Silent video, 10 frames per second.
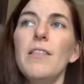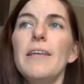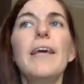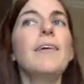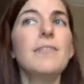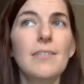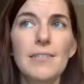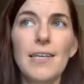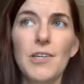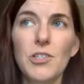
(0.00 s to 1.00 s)
The next
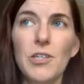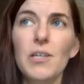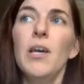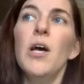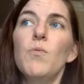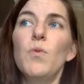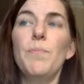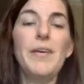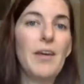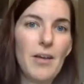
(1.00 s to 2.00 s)
session will
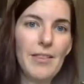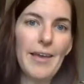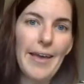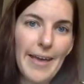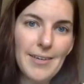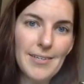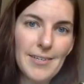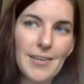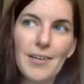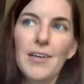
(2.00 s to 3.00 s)
be on the
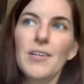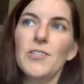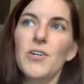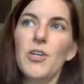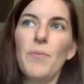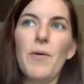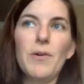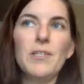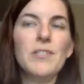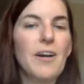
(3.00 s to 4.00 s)
ending, so you might
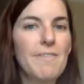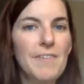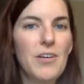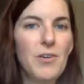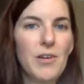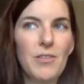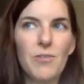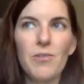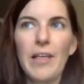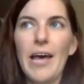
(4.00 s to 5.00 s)
want to start fingering
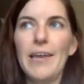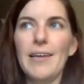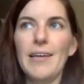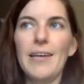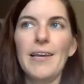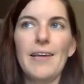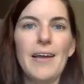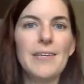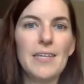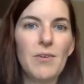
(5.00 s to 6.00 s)
through that and getting an
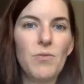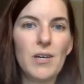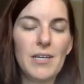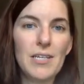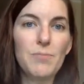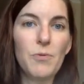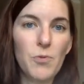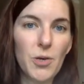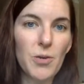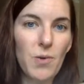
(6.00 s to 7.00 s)
idea of what it is
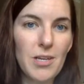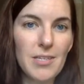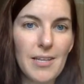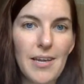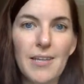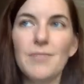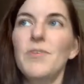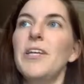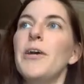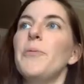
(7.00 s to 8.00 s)
before you watch the next
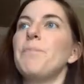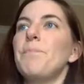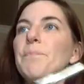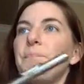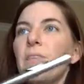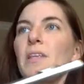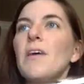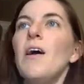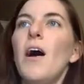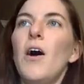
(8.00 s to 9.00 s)
video.
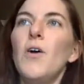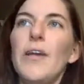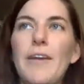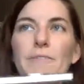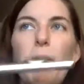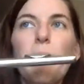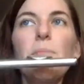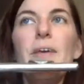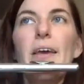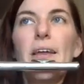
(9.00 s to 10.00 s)
Okay, from
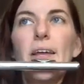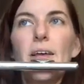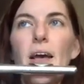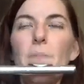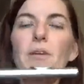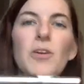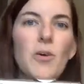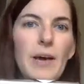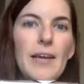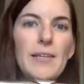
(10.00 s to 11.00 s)
the beginning, I'm going to
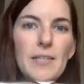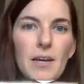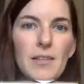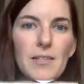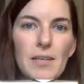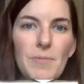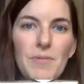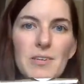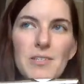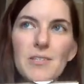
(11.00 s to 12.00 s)
go ahead and tongue the
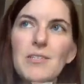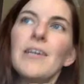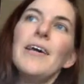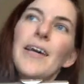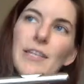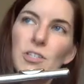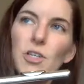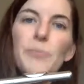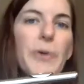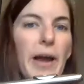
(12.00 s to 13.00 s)
subdivisions. It's
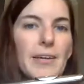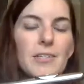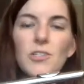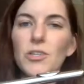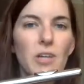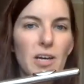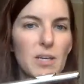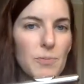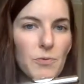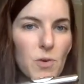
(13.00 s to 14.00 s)
good practice. You're not
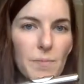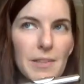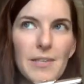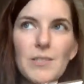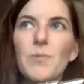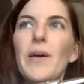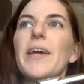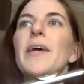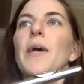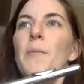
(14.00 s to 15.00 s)
going to perform it this
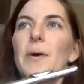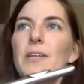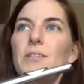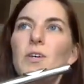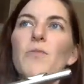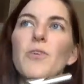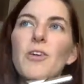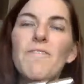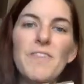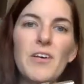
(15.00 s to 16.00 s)
way, but it's good for
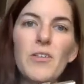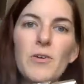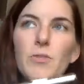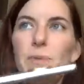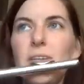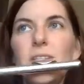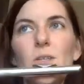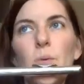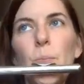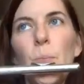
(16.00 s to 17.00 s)
you to feel those beats.